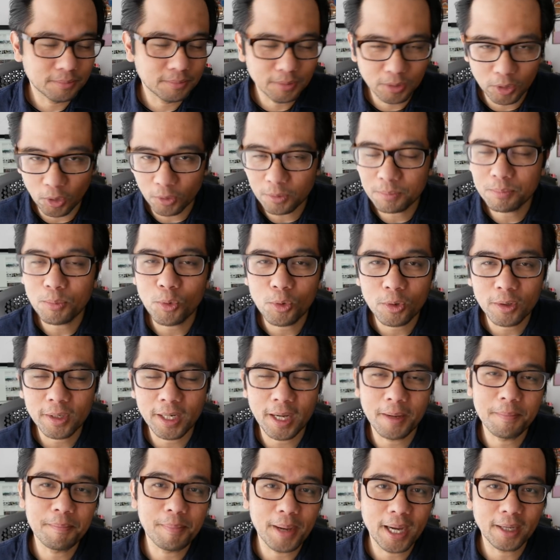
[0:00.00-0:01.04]
learn more
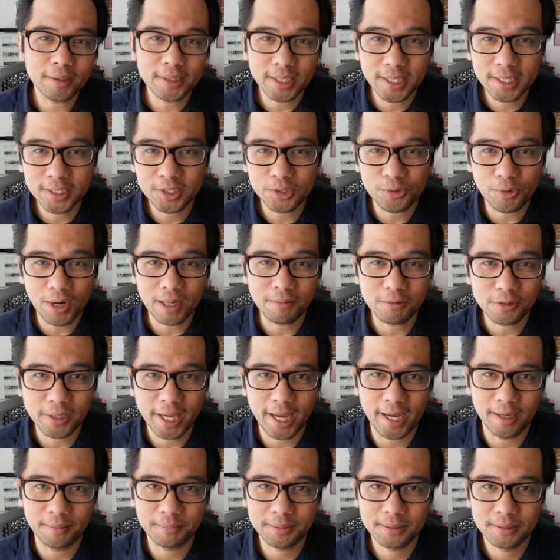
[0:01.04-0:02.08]
about his gravel
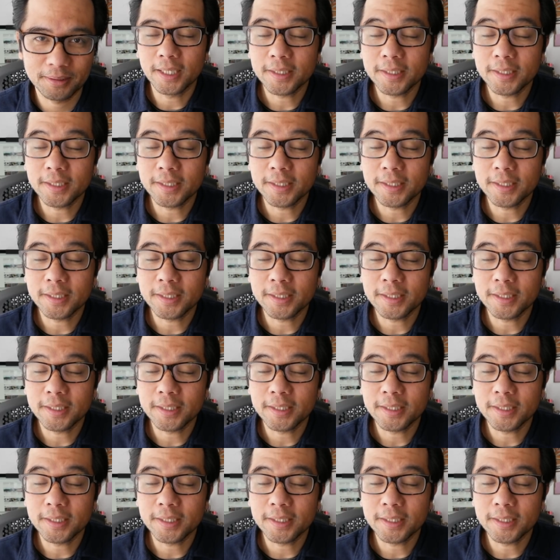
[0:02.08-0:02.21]
camps.